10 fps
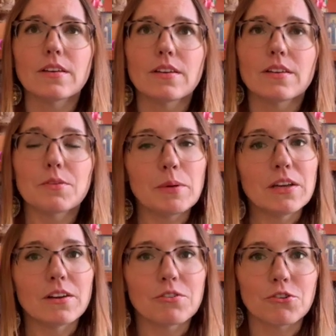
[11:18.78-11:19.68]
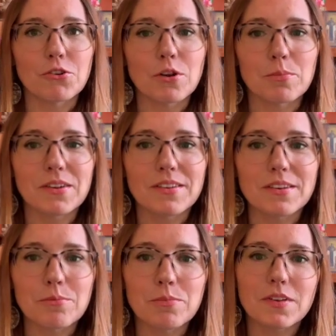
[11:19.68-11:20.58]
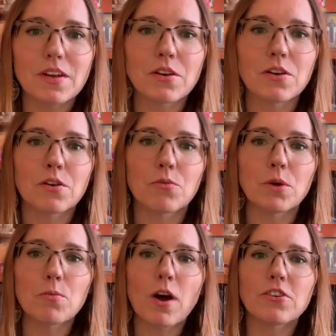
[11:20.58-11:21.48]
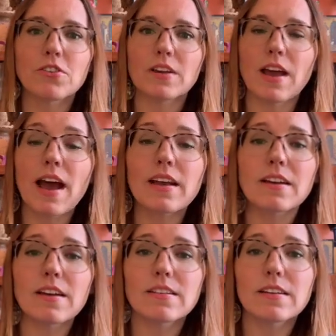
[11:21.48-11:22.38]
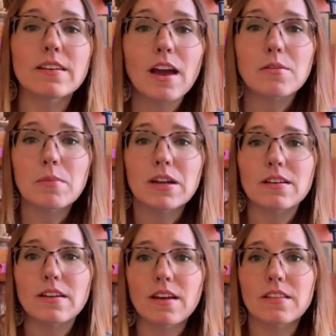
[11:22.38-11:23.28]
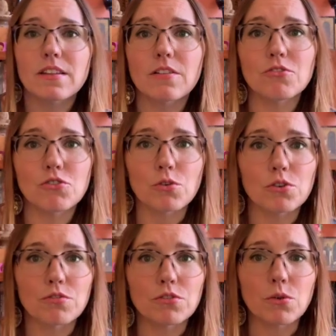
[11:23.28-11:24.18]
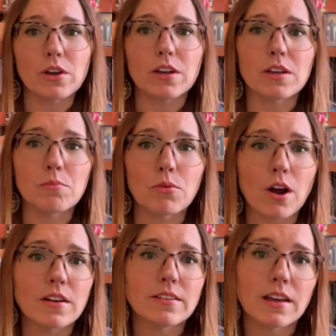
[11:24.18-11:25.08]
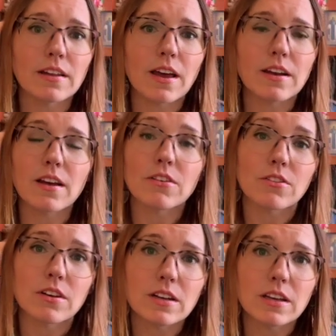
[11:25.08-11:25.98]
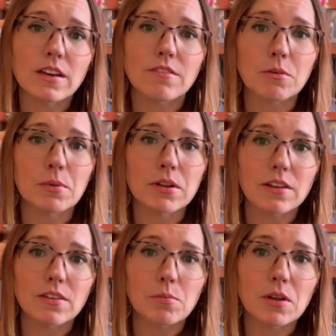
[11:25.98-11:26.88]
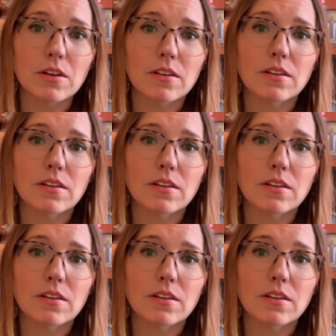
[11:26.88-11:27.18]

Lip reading: Speaking of screwed up systems, we watched the agonizing 9-minute death of George Floyd in broad daylight under the knee of a policeman,